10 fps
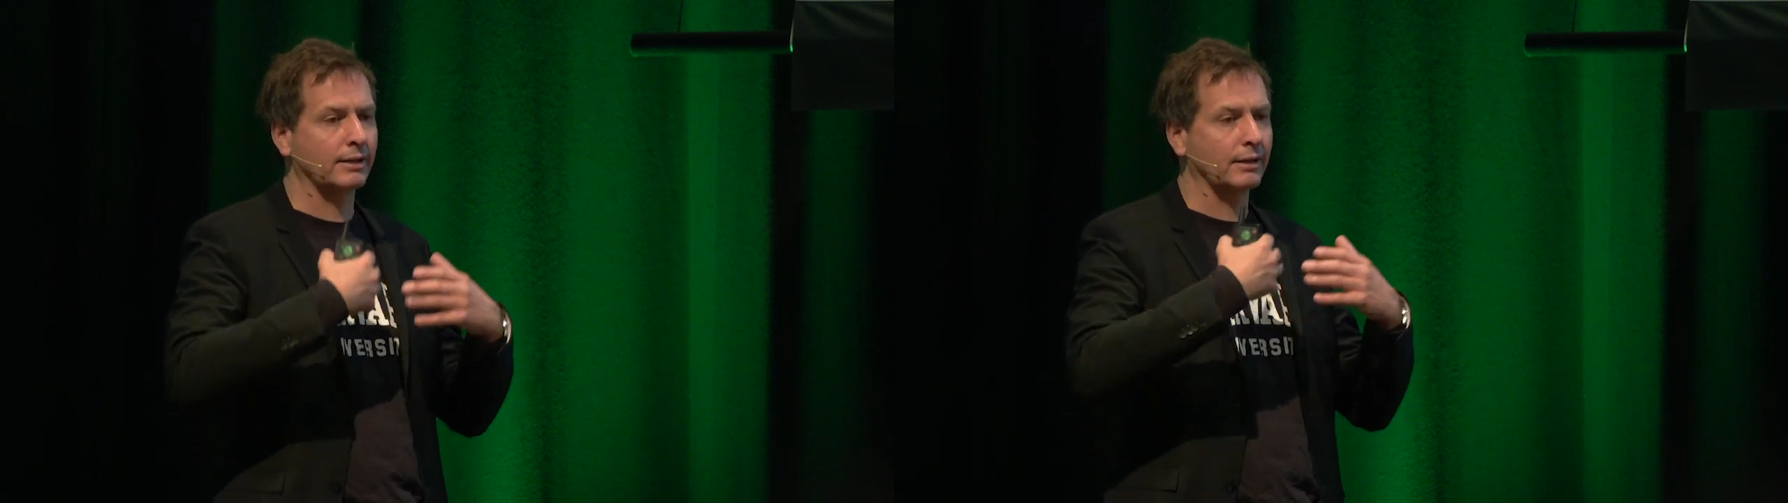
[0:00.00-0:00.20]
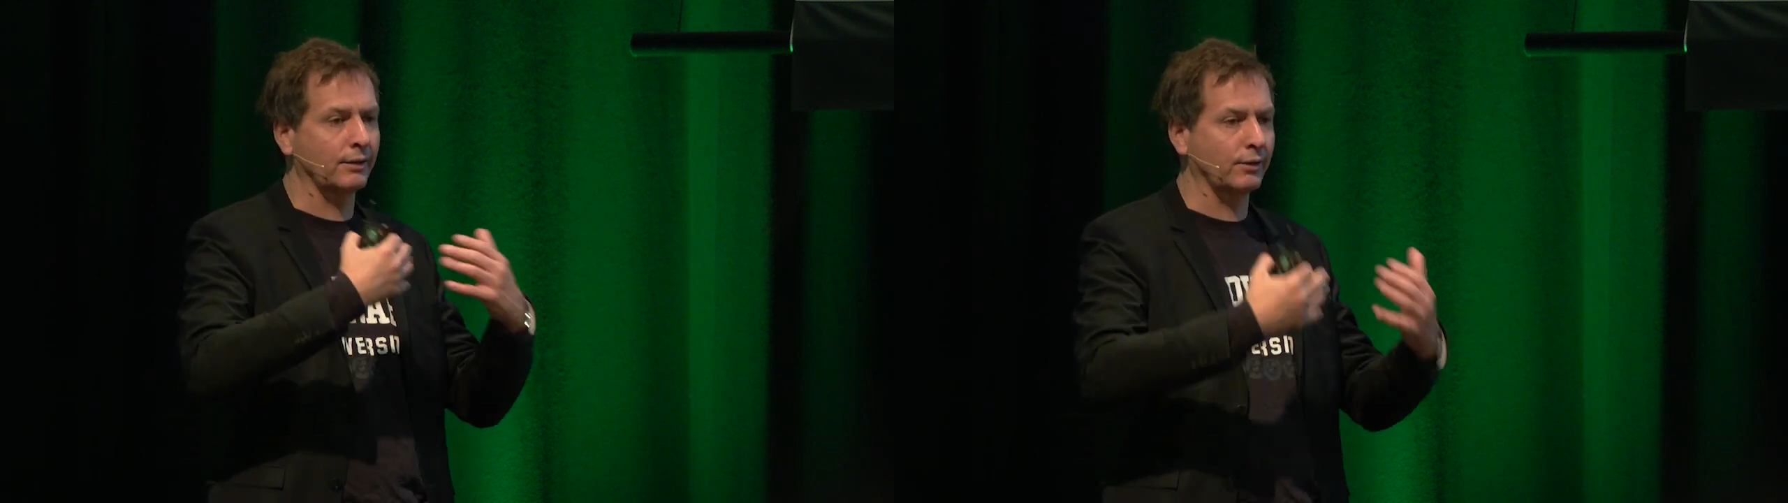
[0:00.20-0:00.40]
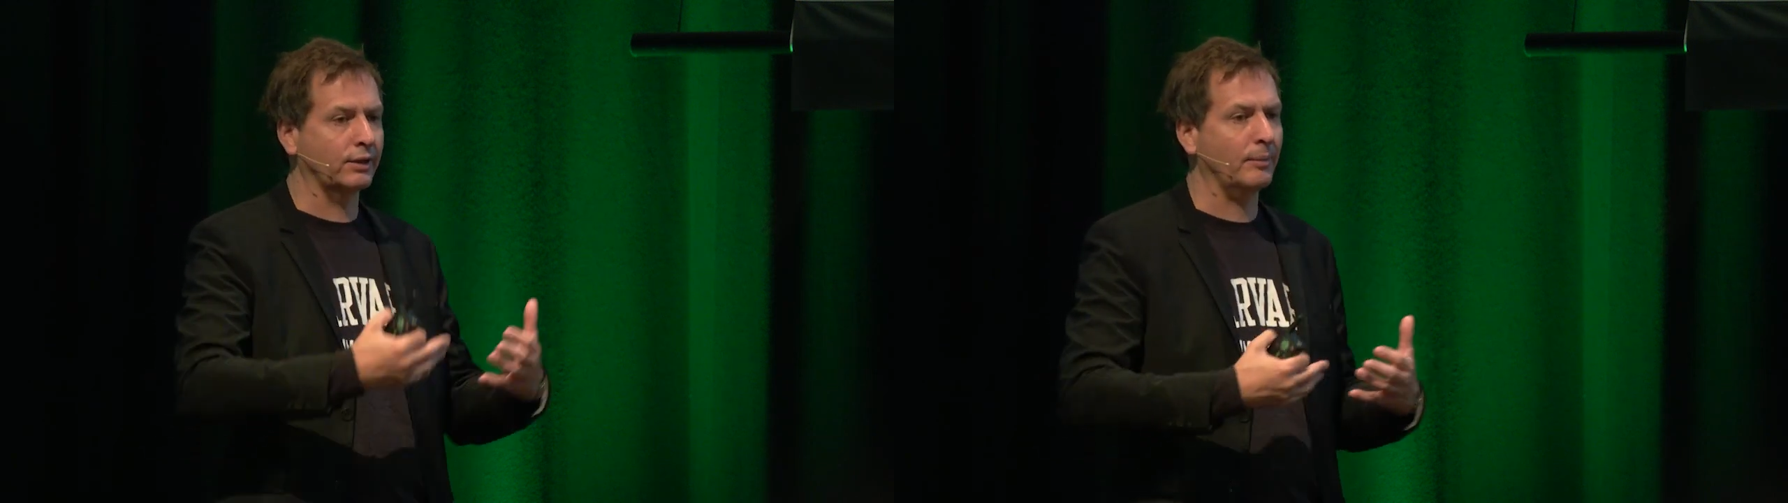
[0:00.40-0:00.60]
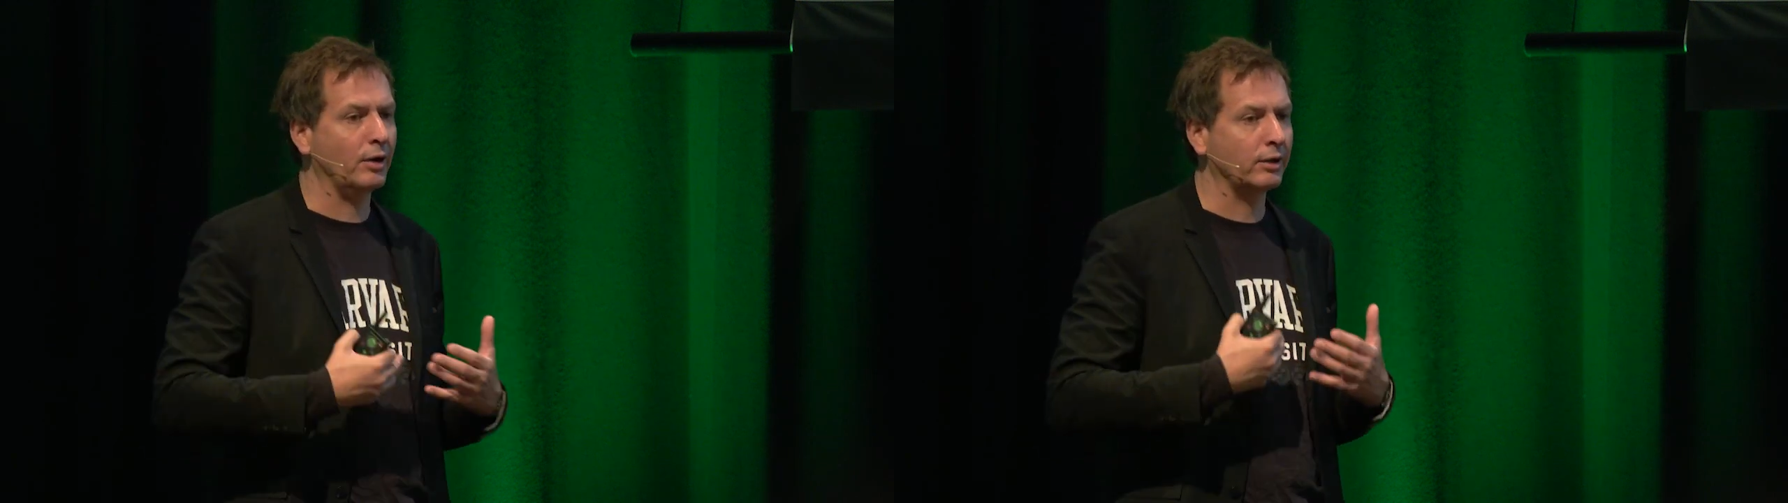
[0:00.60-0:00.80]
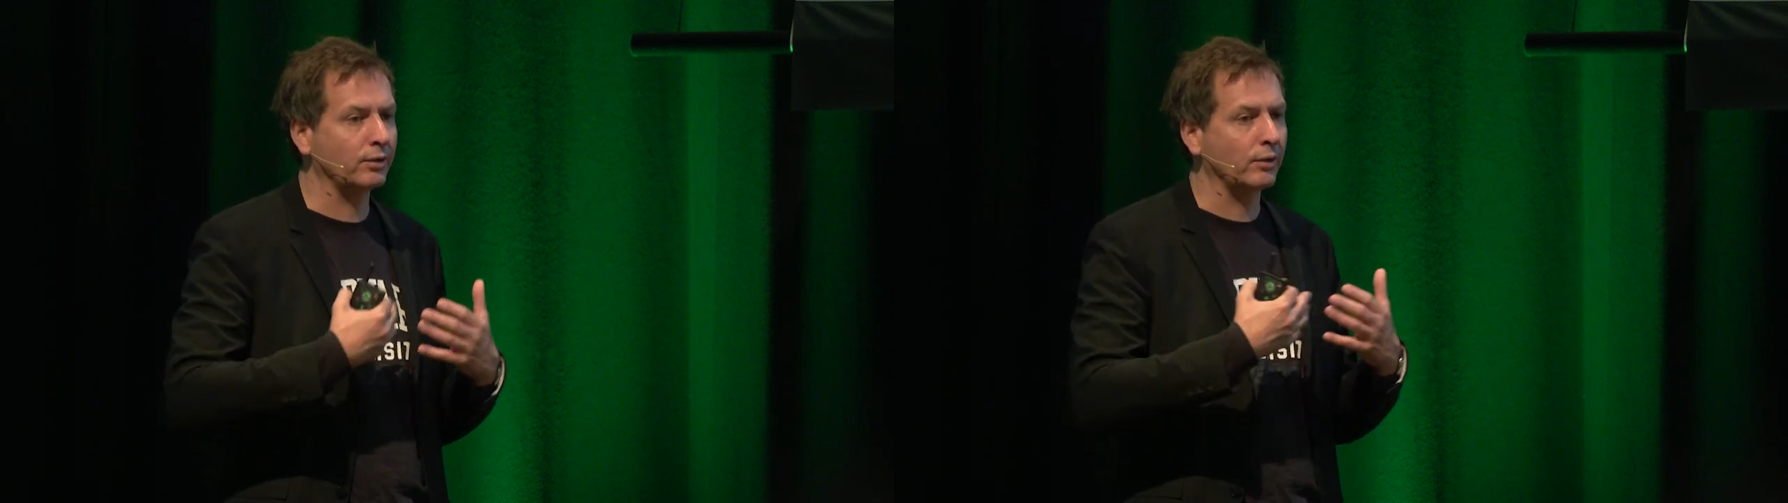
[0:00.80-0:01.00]
the
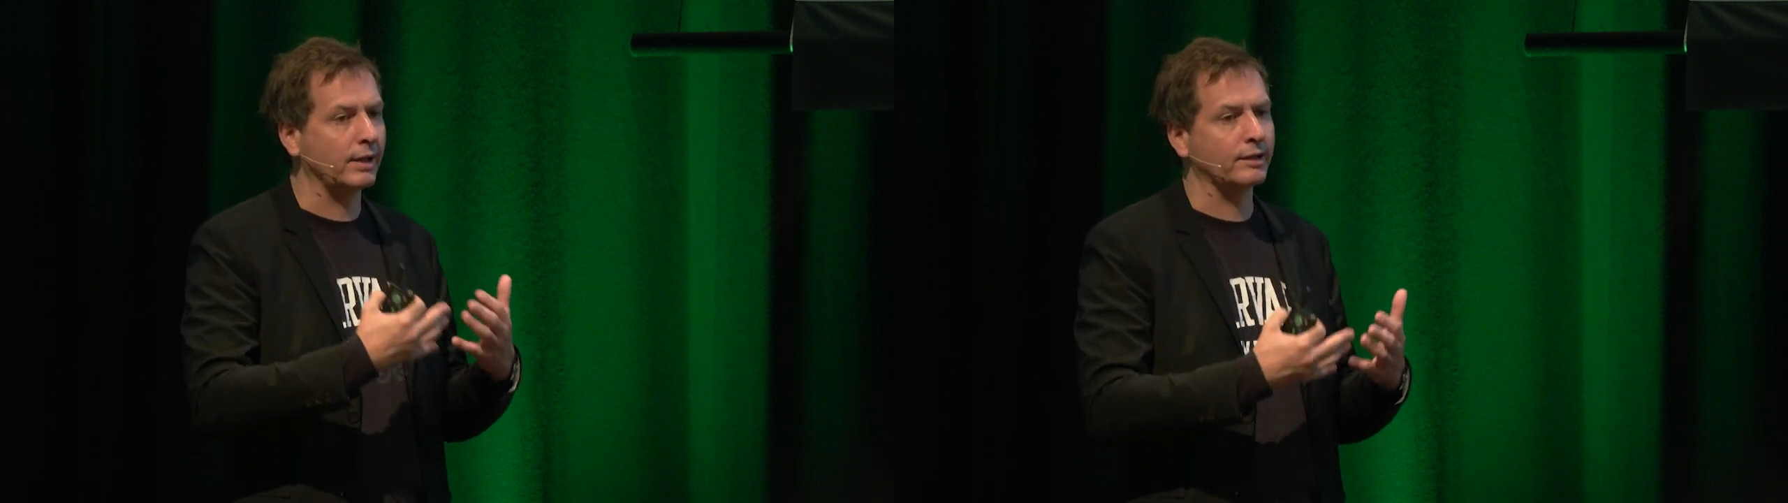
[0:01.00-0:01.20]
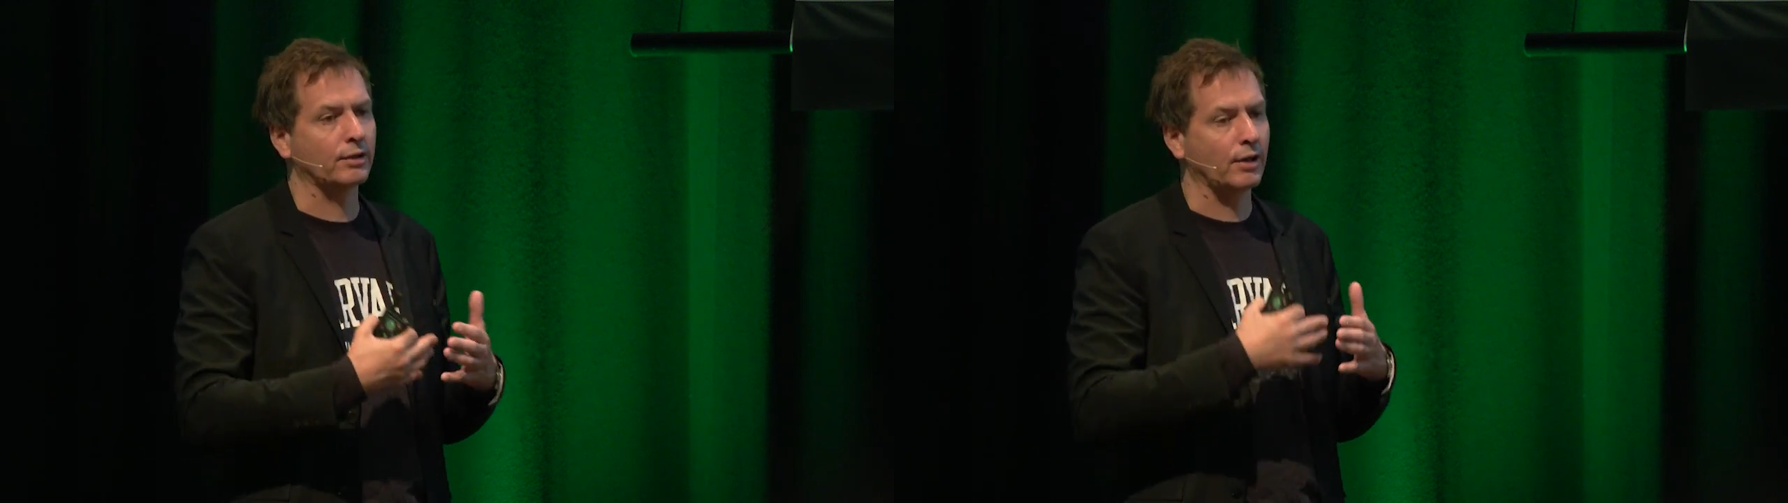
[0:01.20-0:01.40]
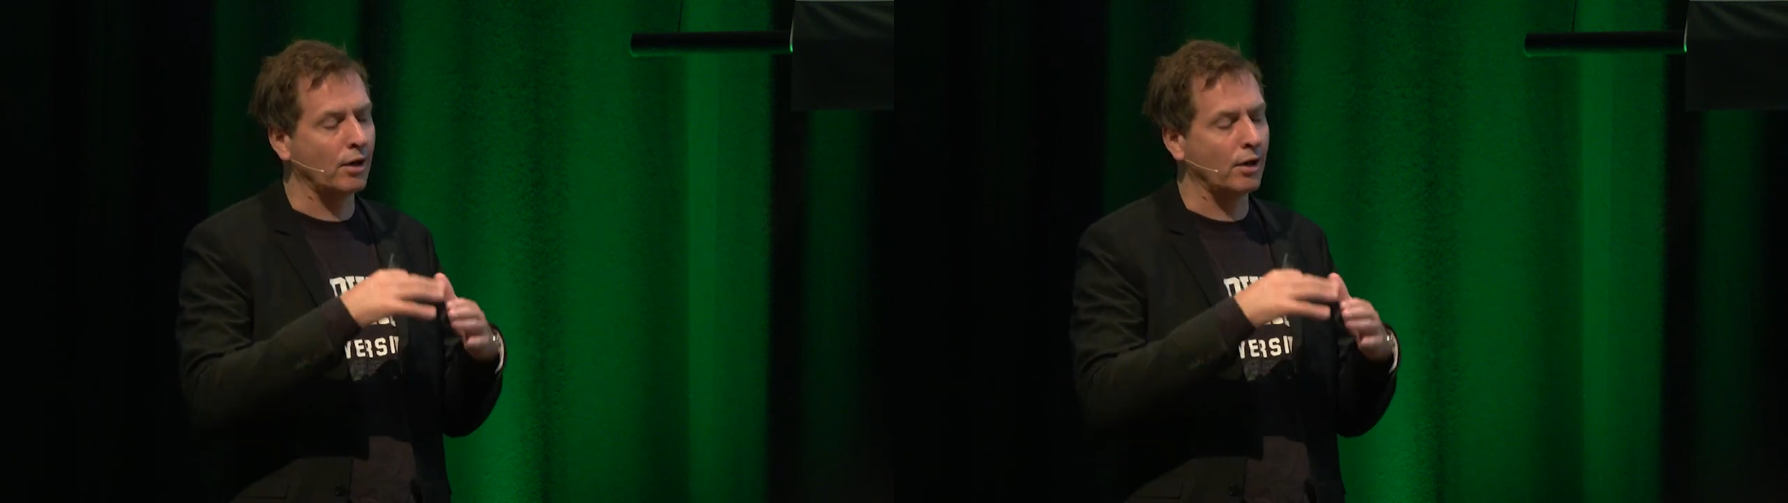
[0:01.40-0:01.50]
temperature is